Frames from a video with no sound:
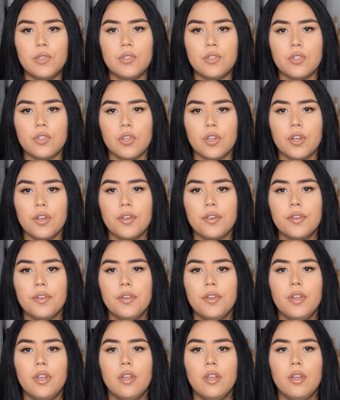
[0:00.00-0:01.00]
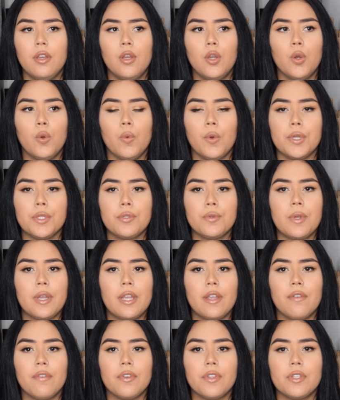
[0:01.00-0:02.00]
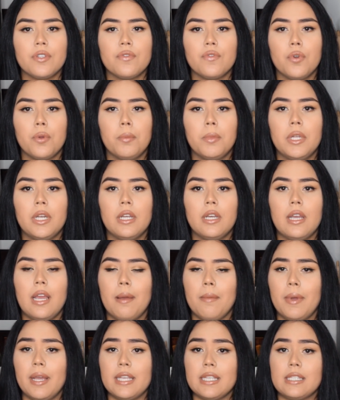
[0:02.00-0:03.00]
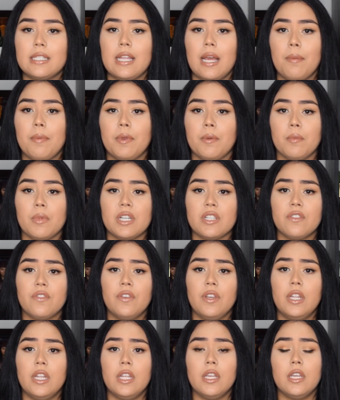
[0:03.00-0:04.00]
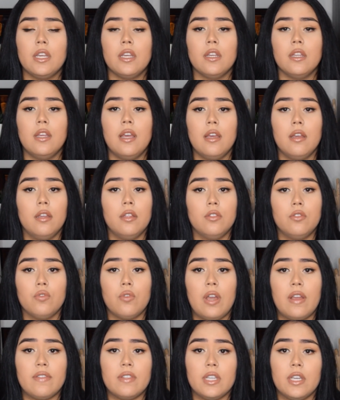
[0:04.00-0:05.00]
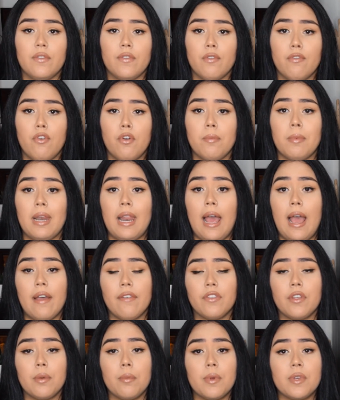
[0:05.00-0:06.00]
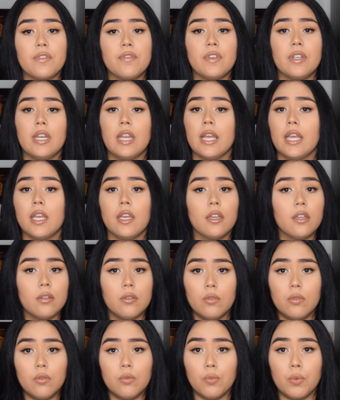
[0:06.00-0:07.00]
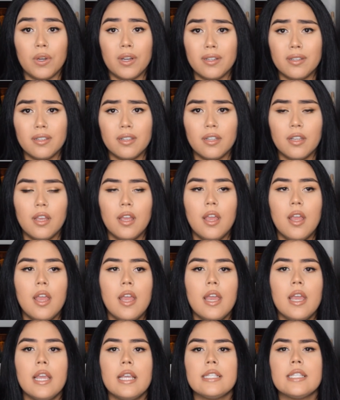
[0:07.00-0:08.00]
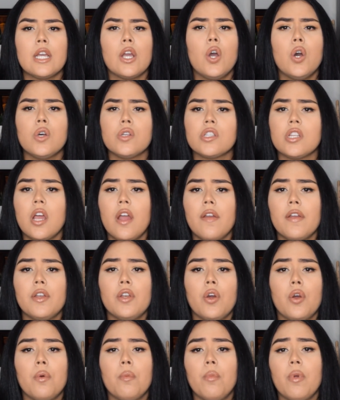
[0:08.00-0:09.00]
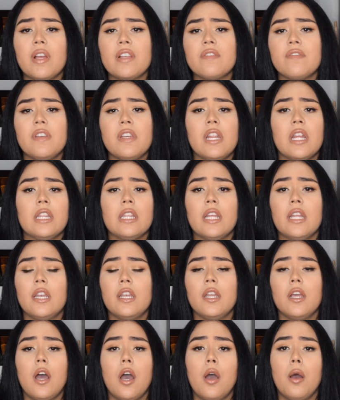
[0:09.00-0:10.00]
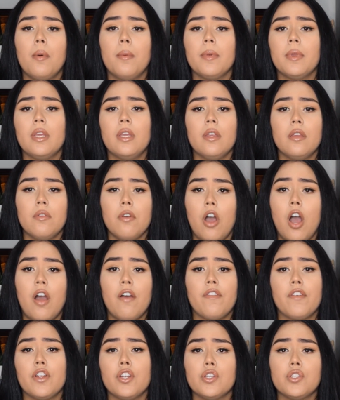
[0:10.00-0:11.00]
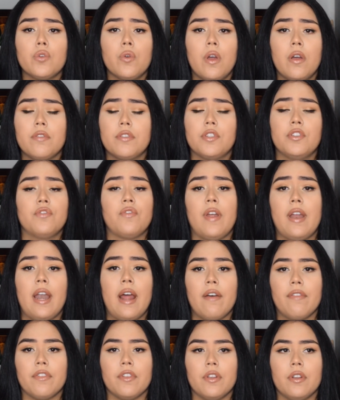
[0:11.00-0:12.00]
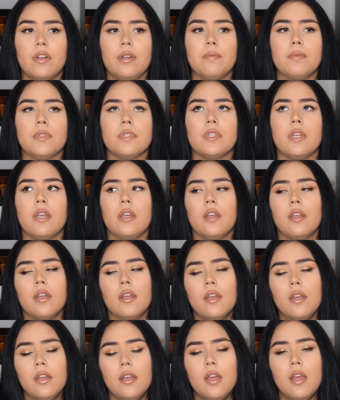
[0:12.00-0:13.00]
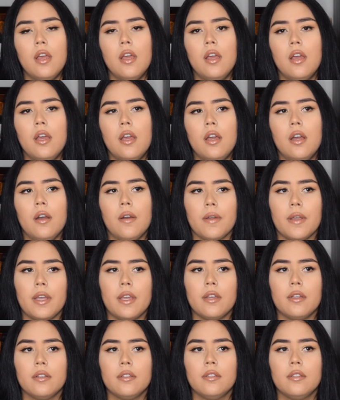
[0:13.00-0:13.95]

sir, when do I give her this formula? Am I stopping breastfeeding? Do I have to give her formula after I breastfeed? Like, what? He's like, oh, sorry, no, breastfeed and then offer her 2 ounces right after. And I'm just like, okay.